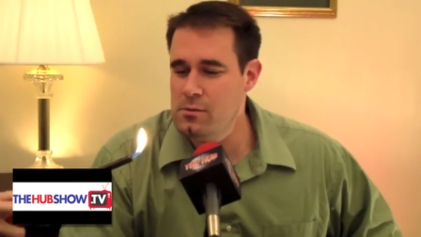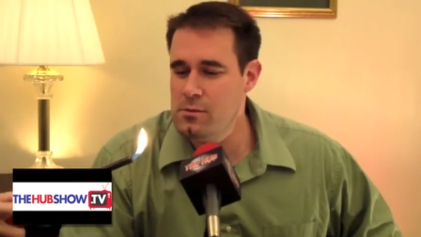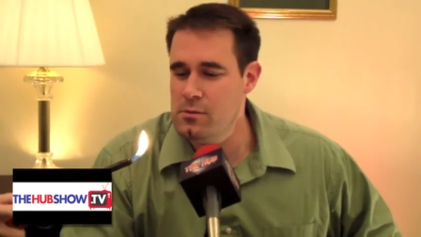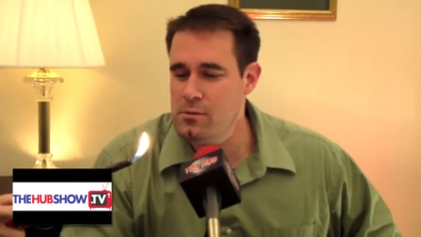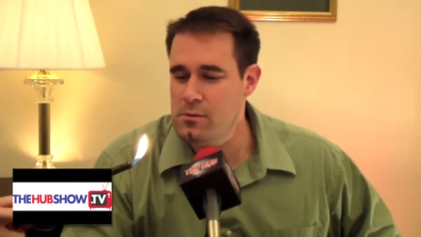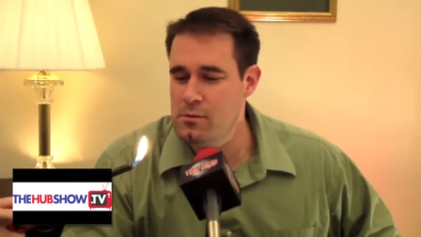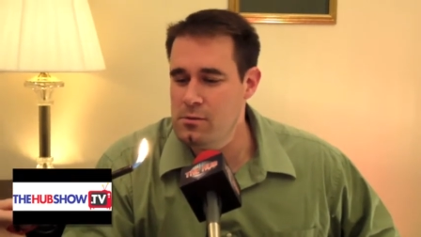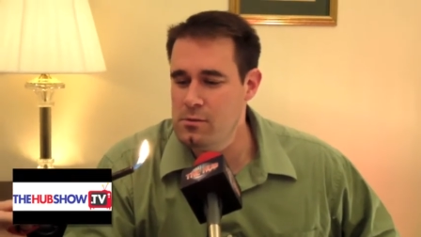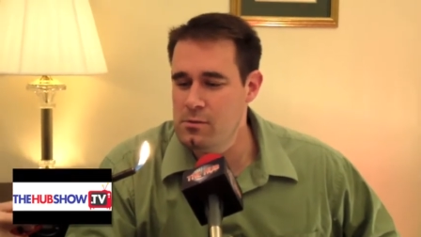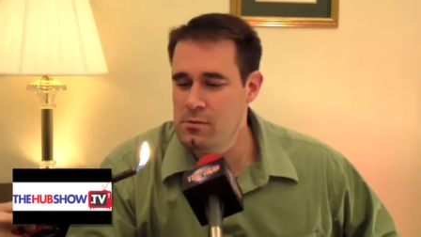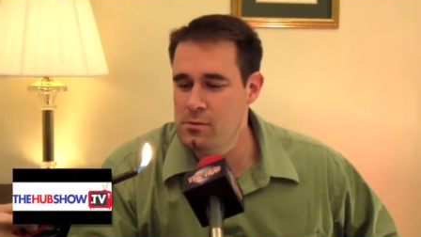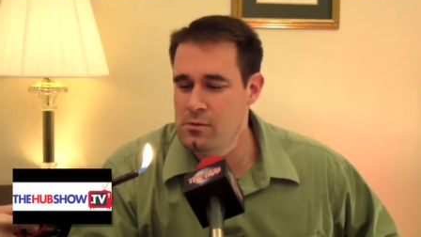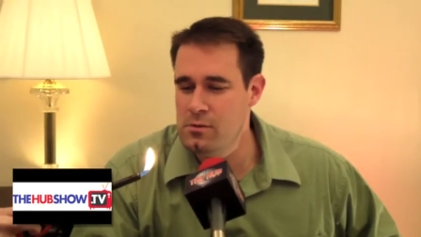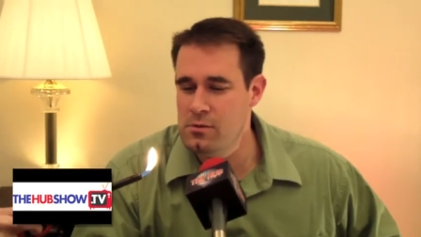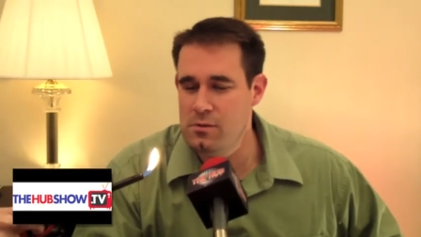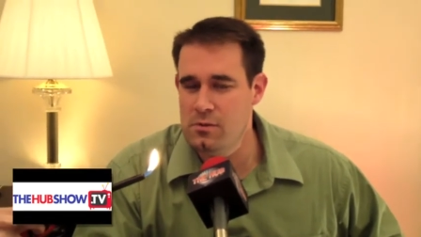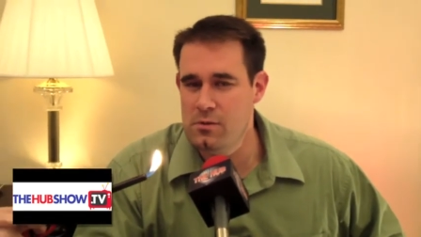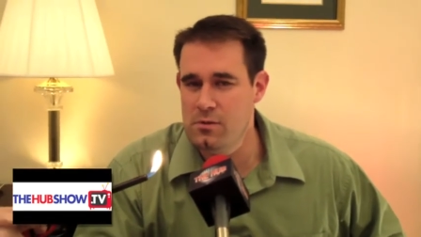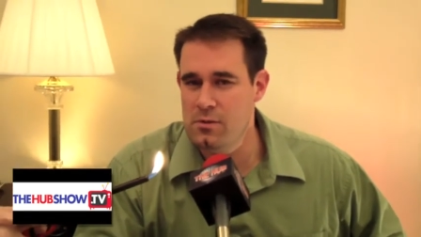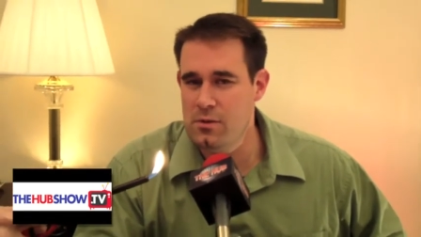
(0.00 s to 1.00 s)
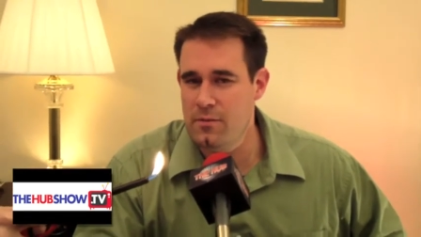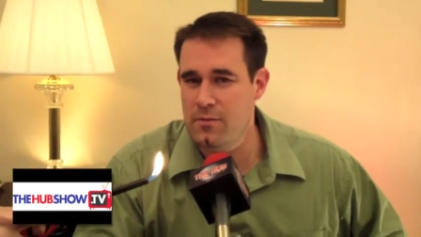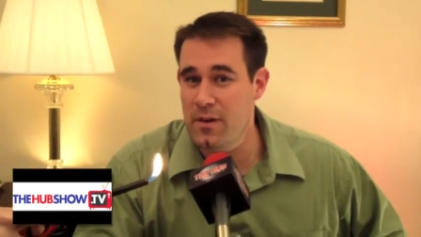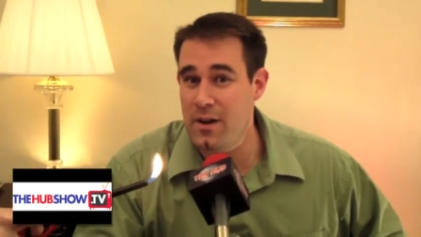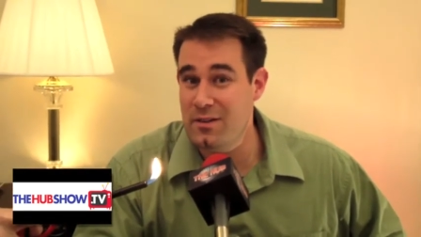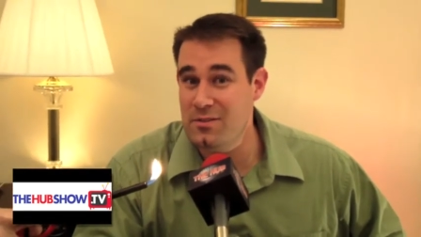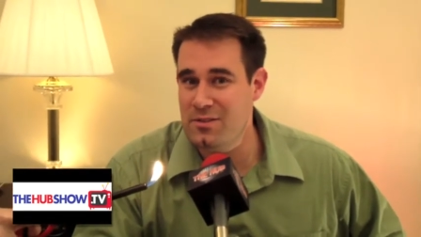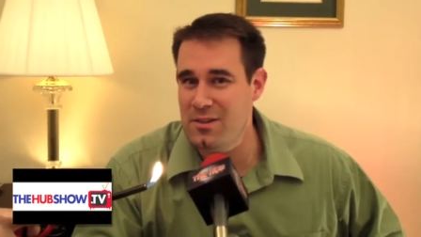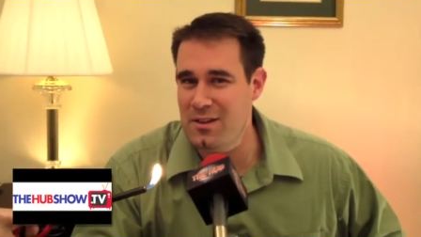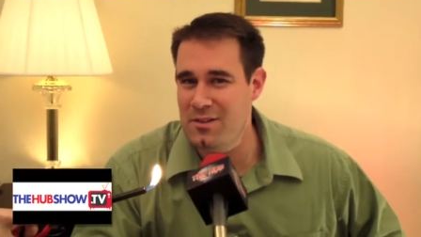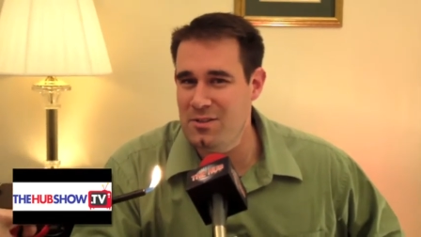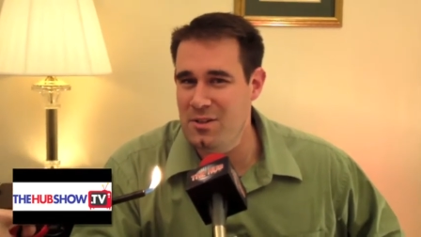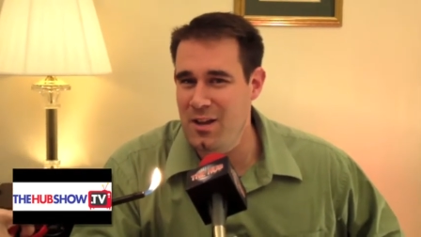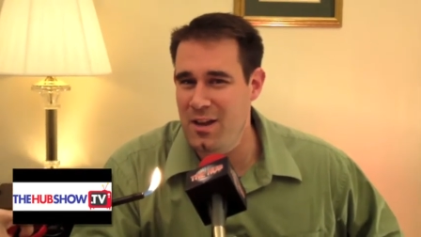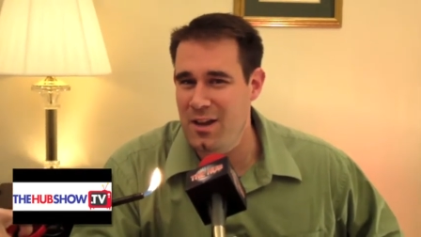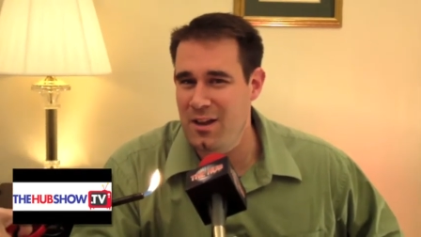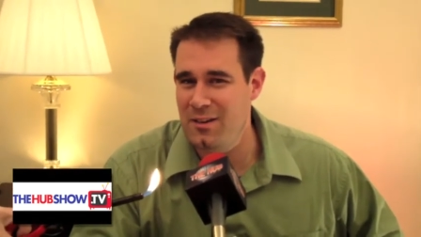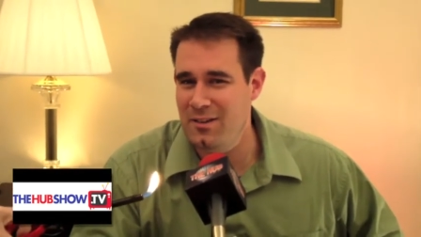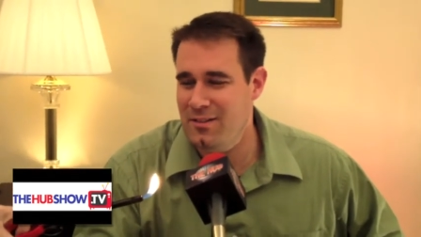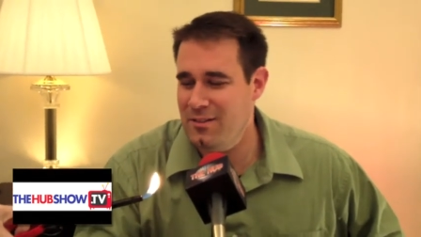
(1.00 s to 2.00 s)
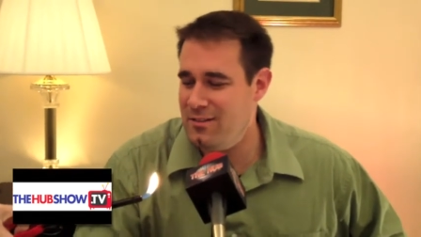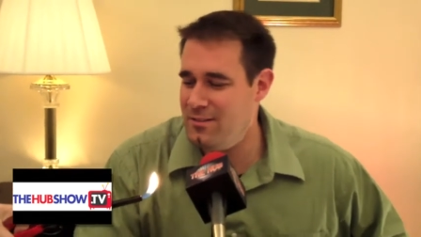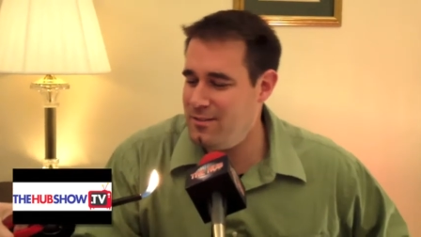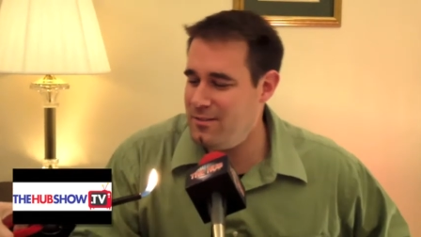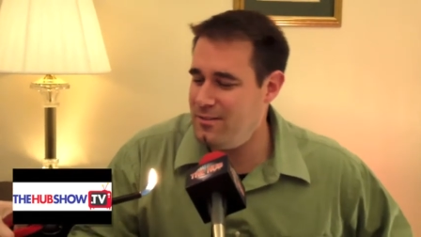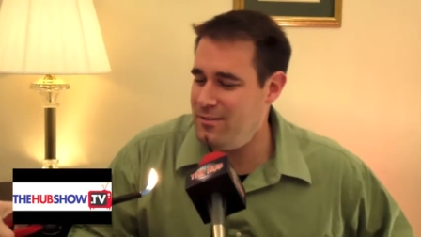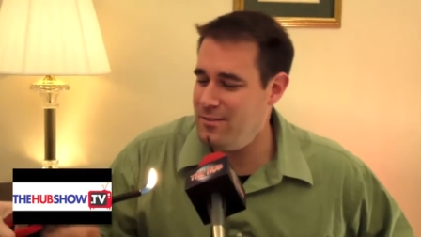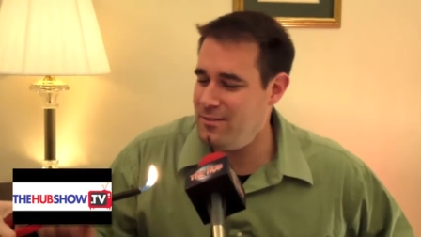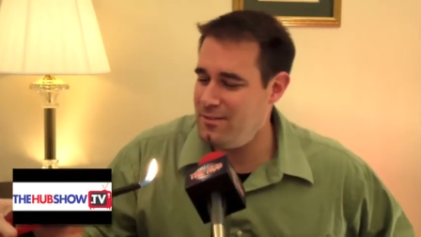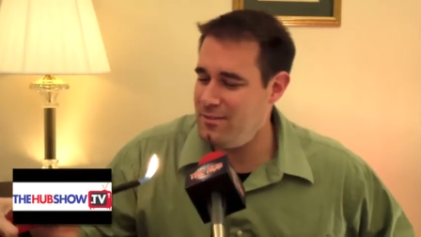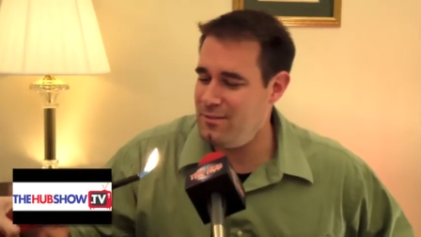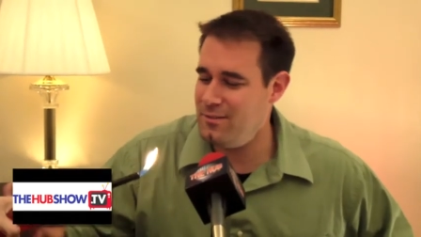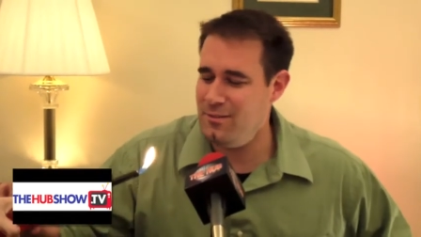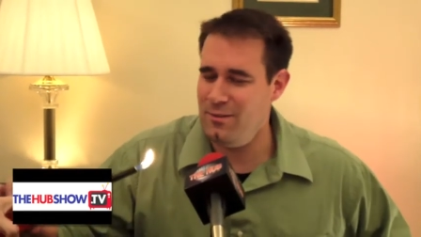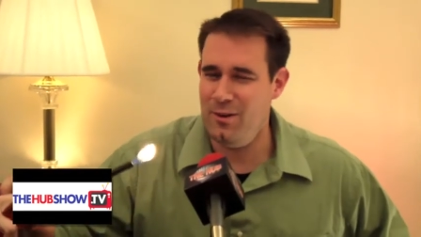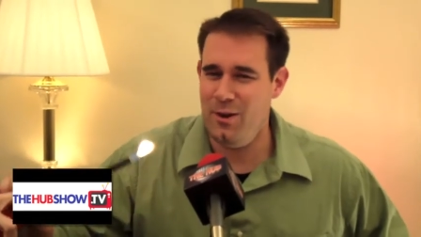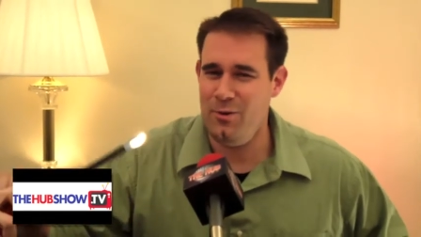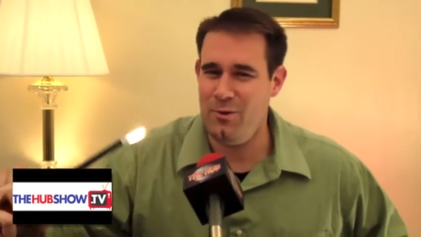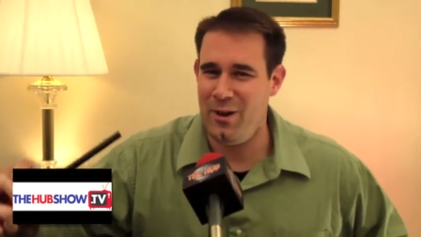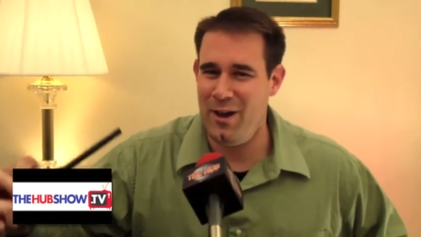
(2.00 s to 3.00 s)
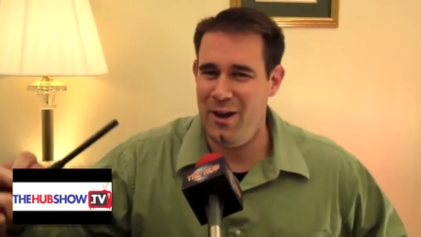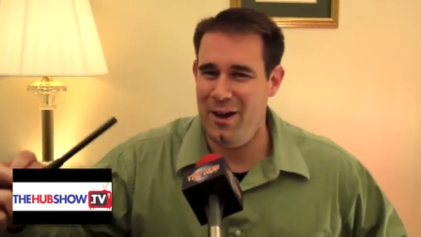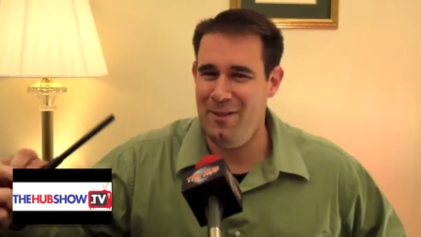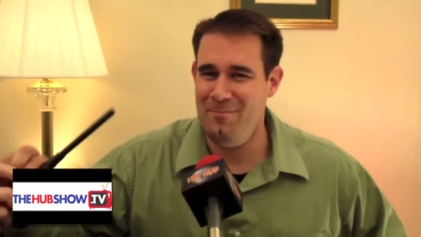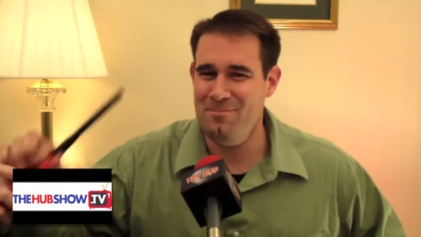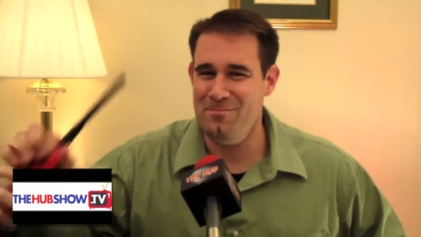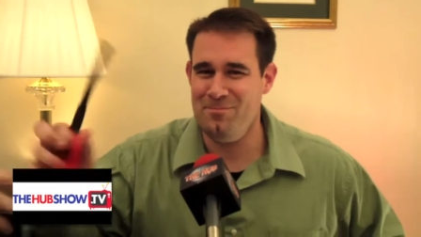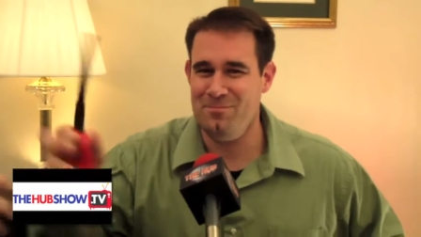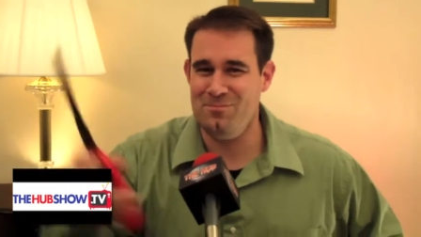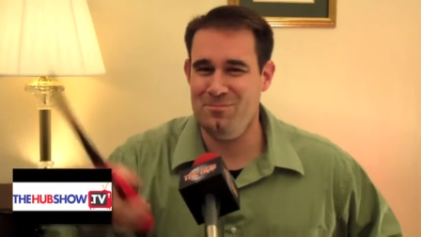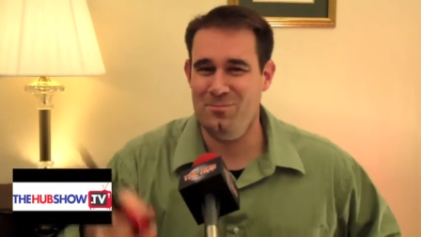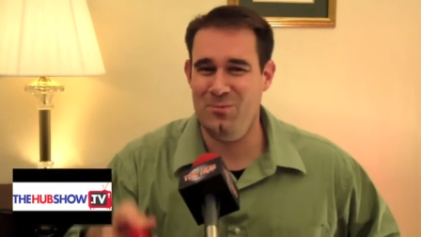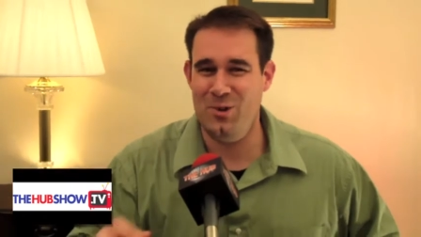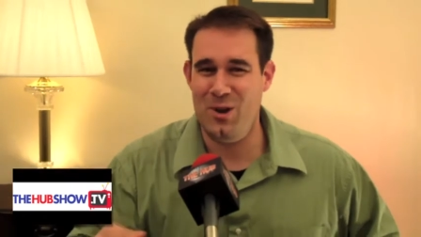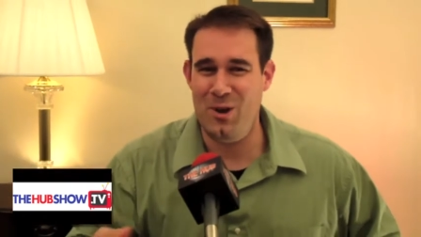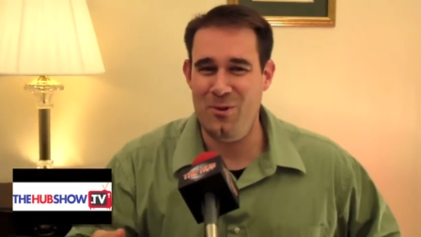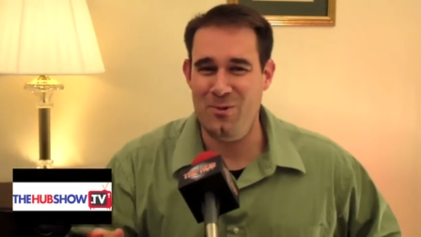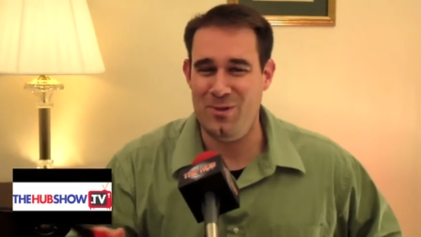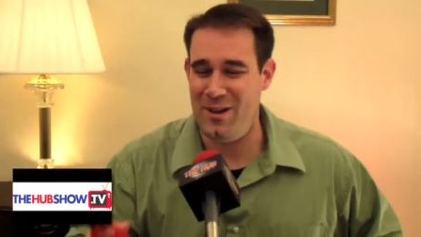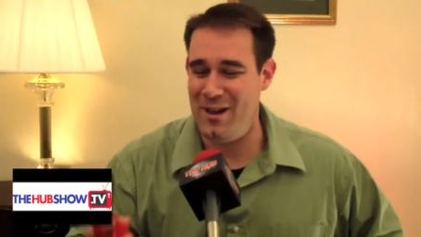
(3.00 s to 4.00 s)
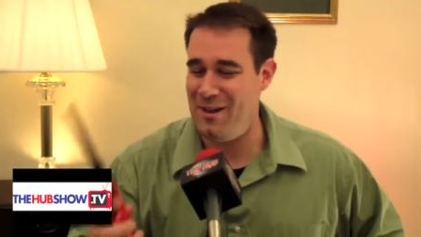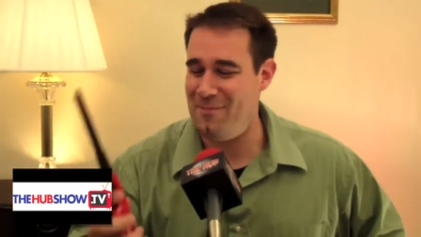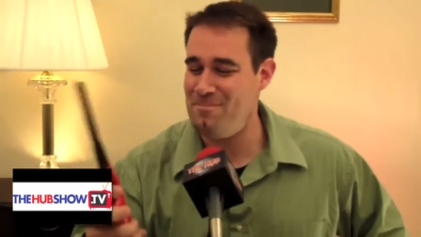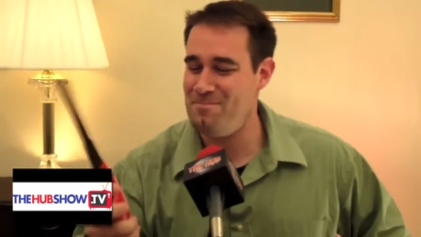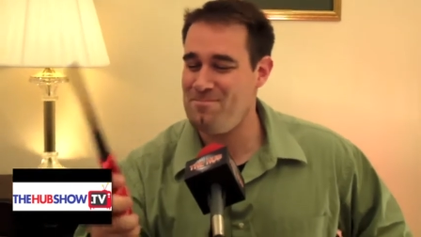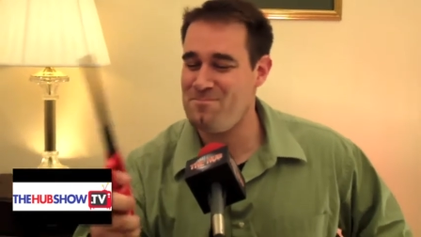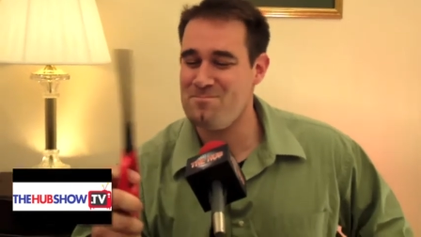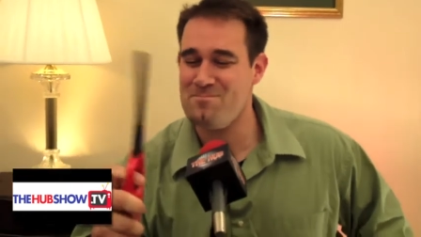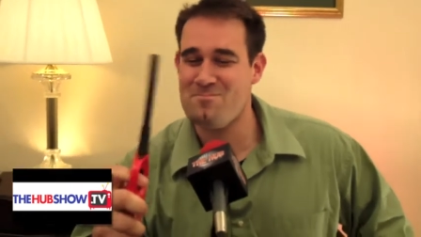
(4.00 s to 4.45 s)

Huh. A fireside chat. Okay, we'll go with that.